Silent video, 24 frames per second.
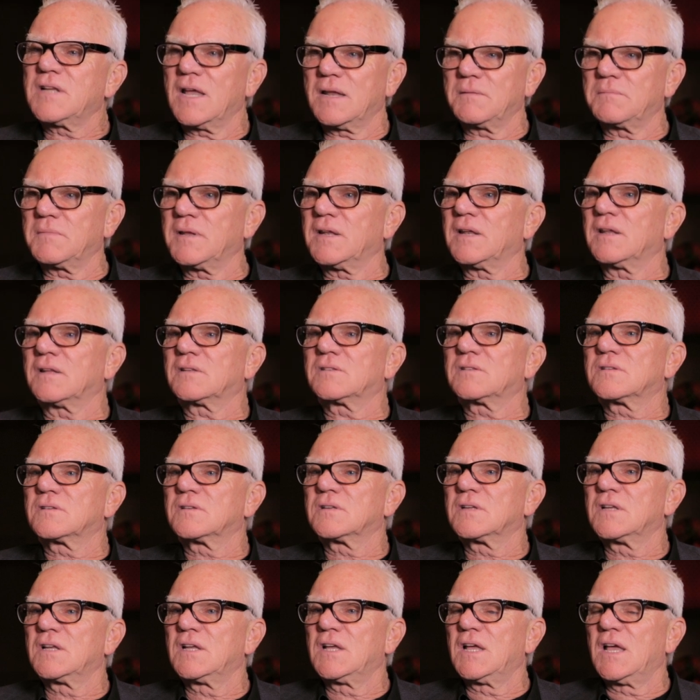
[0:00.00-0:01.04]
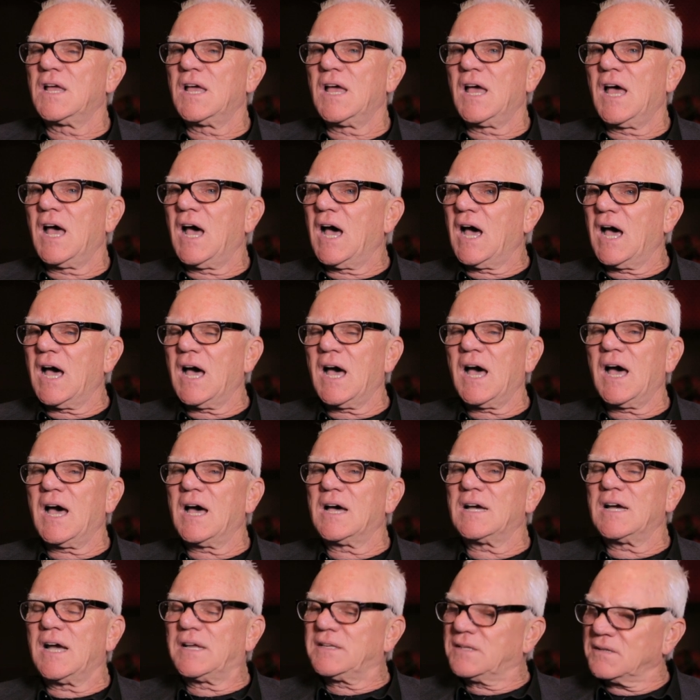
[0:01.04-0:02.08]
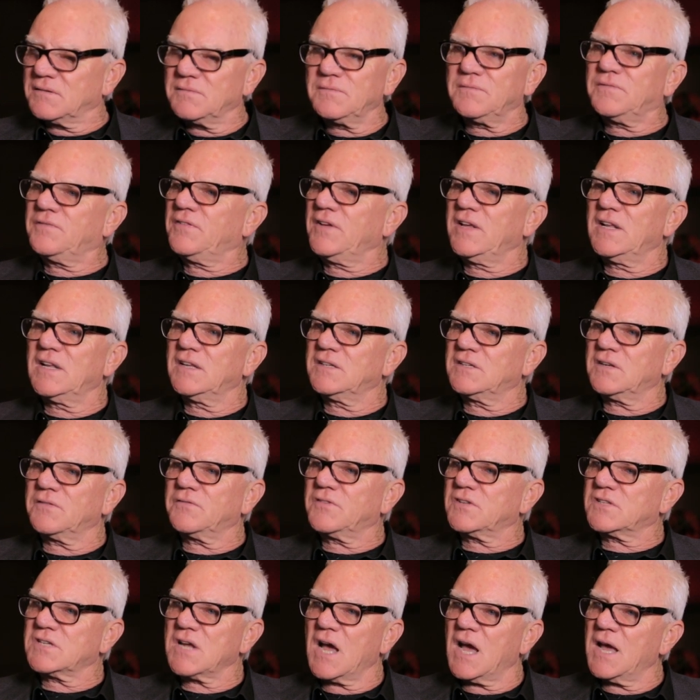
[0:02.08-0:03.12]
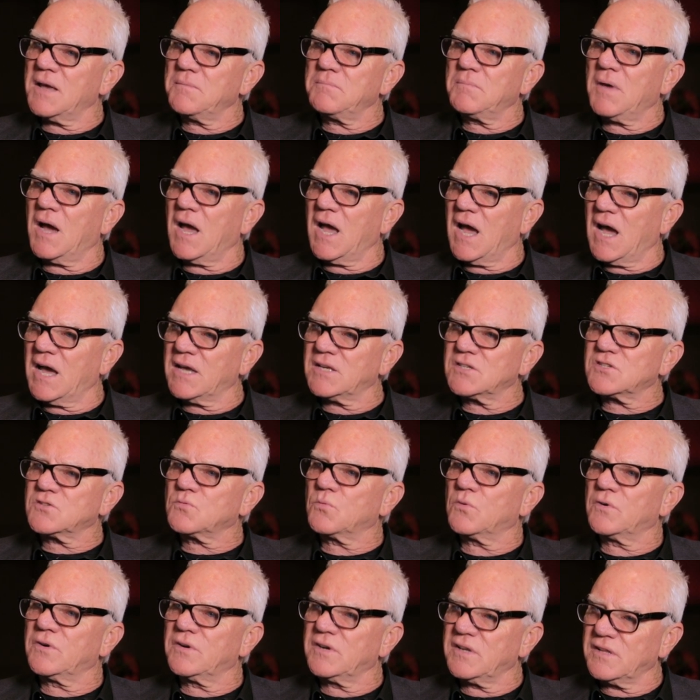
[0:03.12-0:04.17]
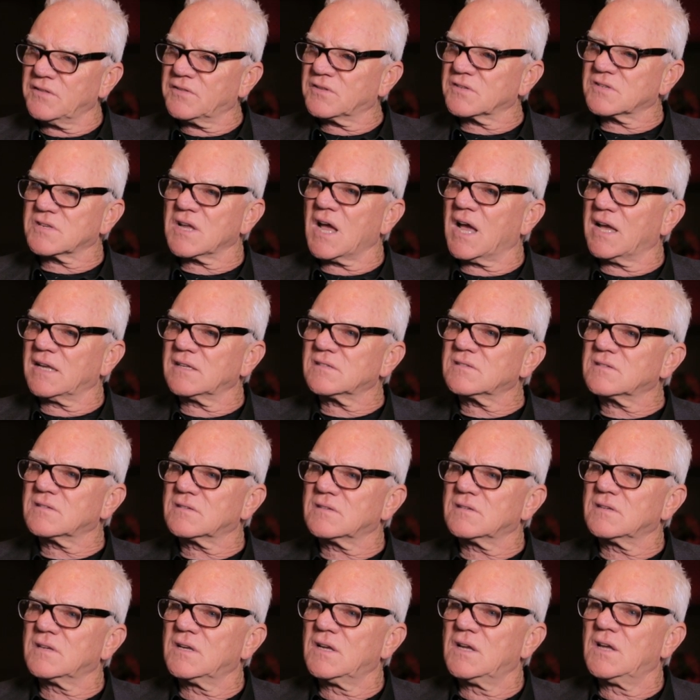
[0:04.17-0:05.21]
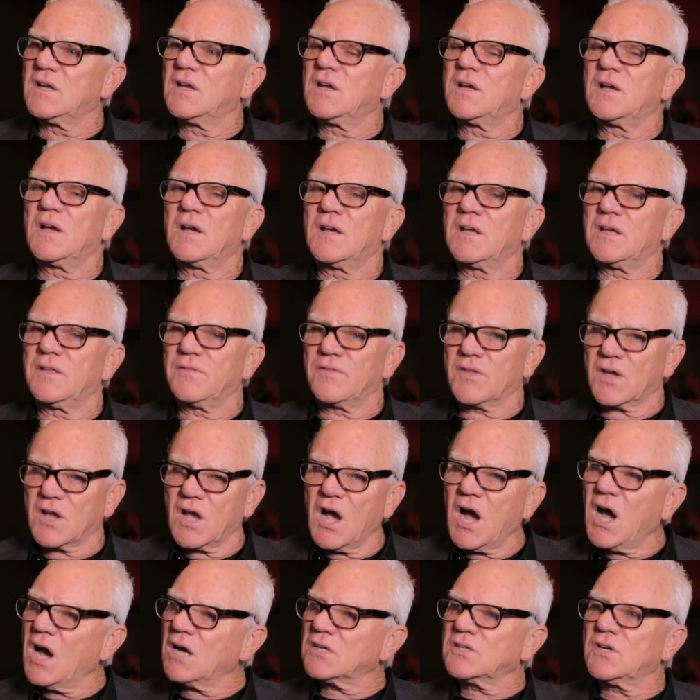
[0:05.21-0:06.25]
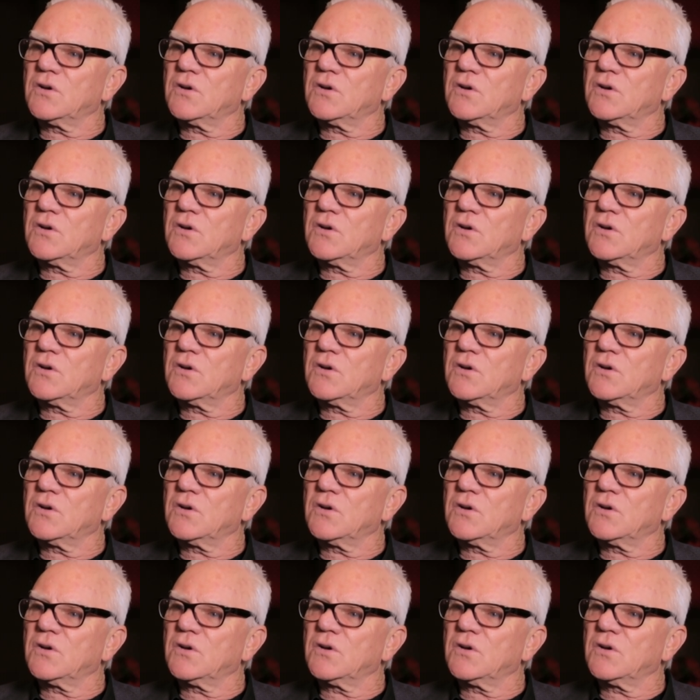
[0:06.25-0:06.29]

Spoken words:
10 minutes. I didn't feel it at the time. My eyes were anesthetized. In the car